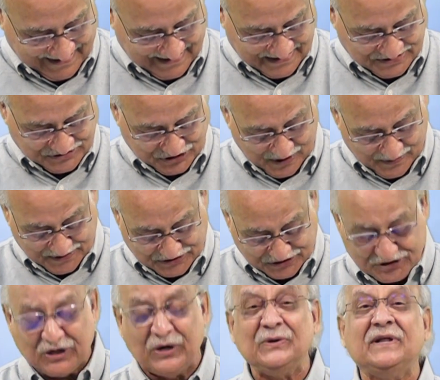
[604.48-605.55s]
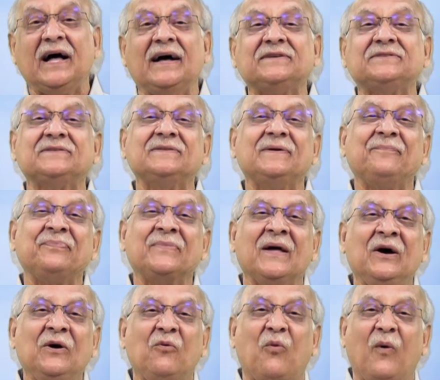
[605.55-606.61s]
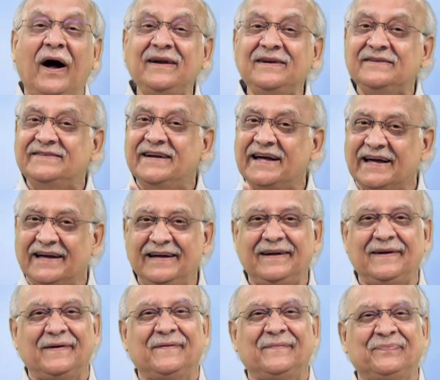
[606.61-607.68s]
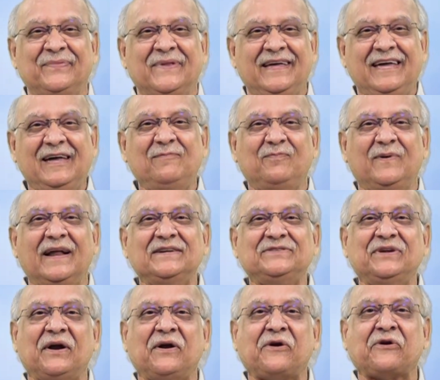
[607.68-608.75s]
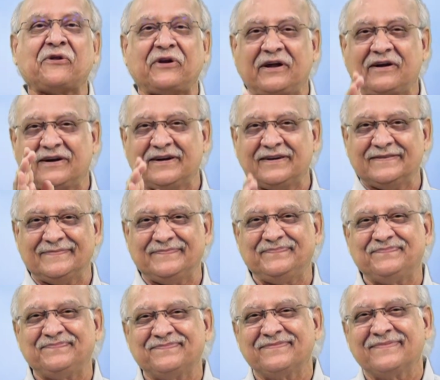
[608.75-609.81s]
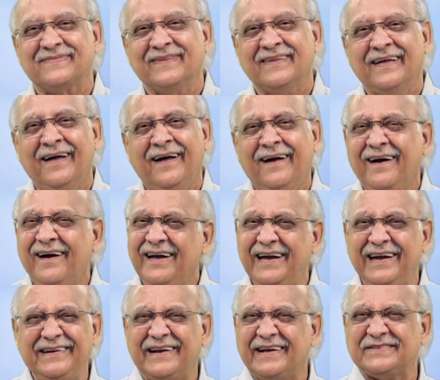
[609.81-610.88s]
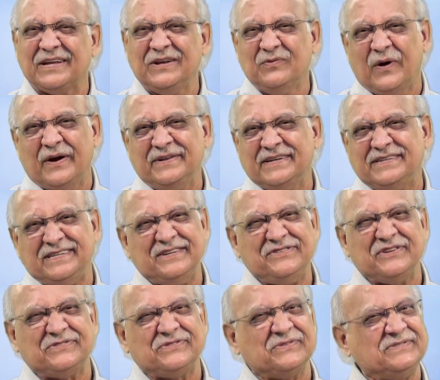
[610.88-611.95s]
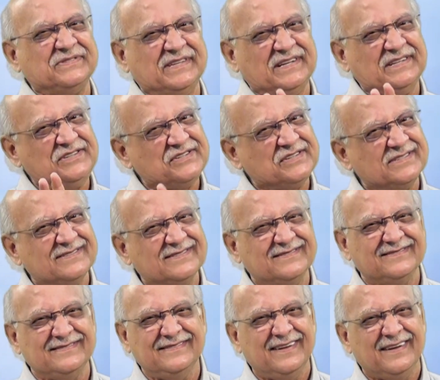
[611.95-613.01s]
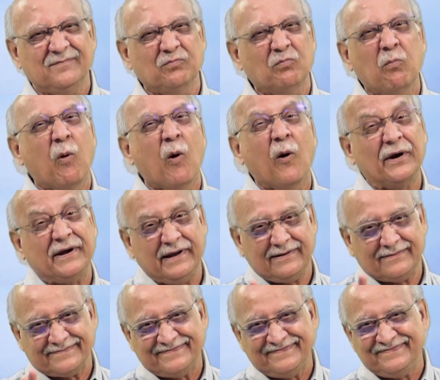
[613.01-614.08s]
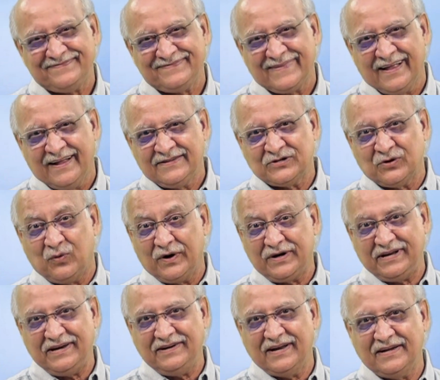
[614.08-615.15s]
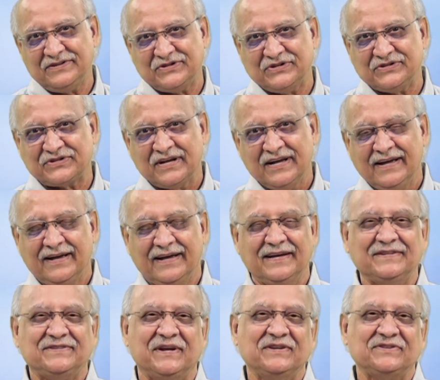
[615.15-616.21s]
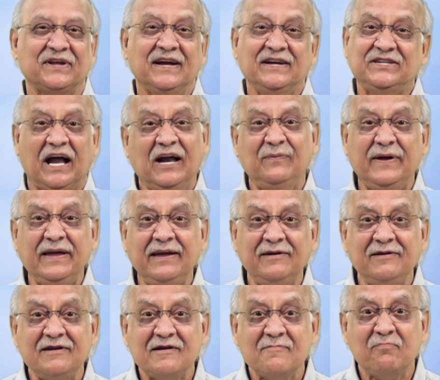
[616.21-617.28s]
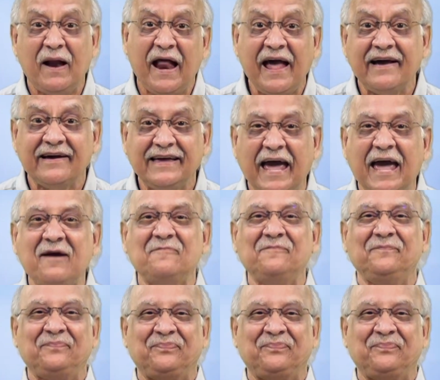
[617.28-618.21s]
So much so that one day he plays a trick. He doesn't want the teacher to teach. Boring. So what he does is, he says, shall we play a game?